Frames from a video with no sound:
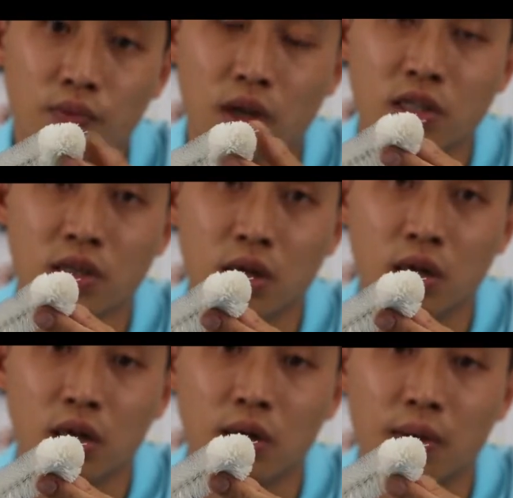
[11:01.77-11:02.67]
it's
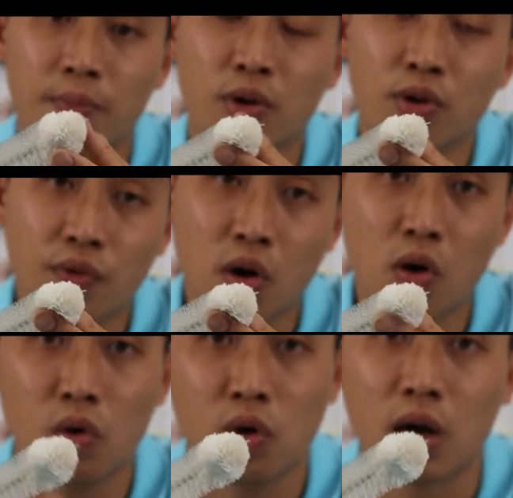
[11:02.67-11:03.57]

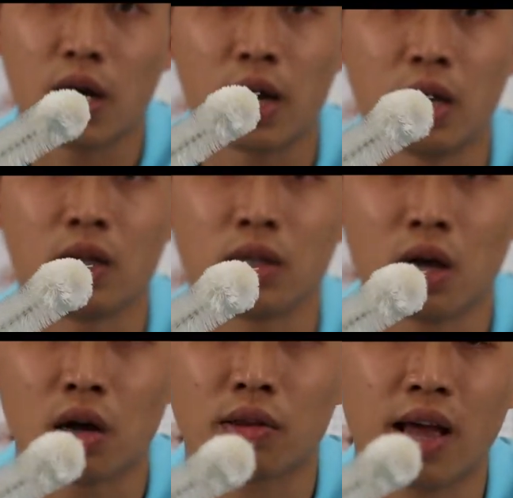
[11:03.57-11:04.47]
beautiful and
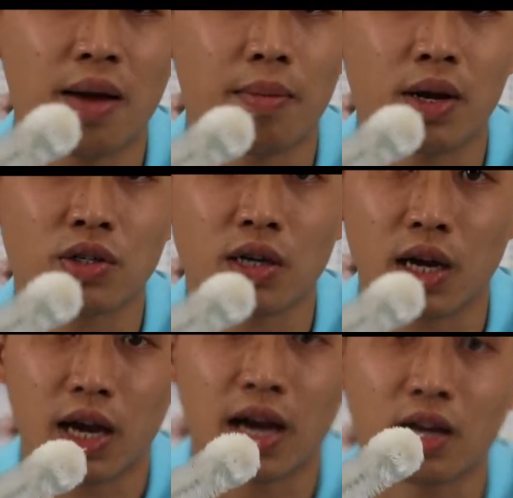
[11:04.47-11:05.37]
not damage
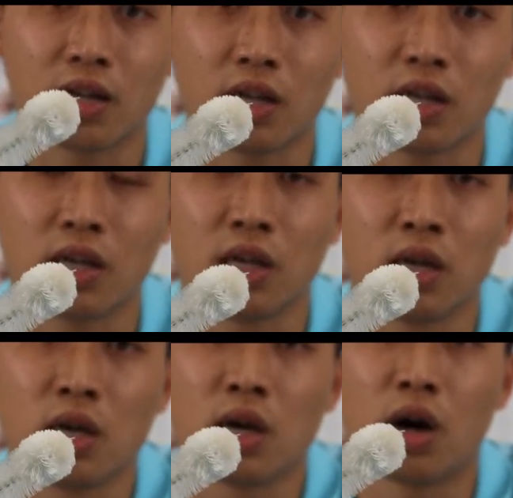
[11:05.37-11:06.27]
any
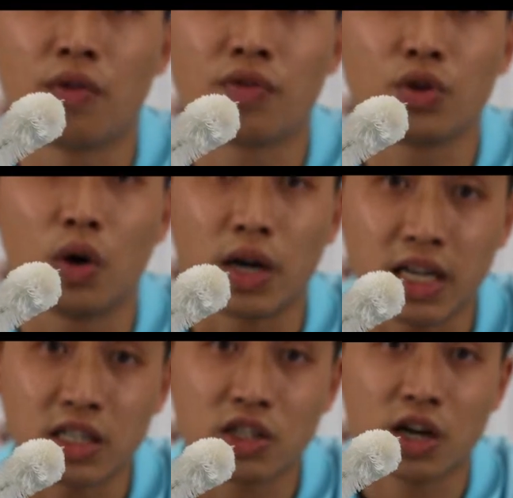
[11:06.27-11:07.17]
of your
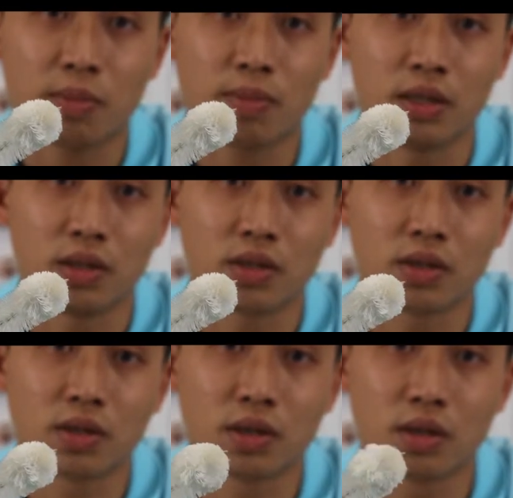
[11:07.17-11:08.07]
instruments.
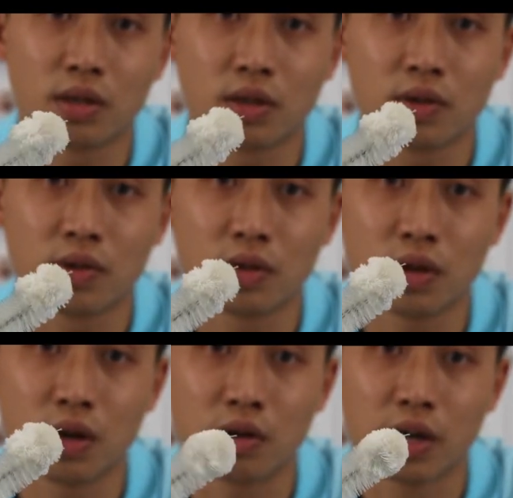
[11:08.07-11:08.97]

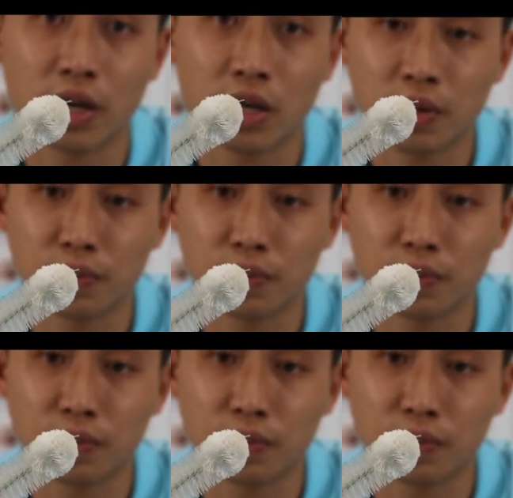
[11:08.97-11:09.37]
Okay.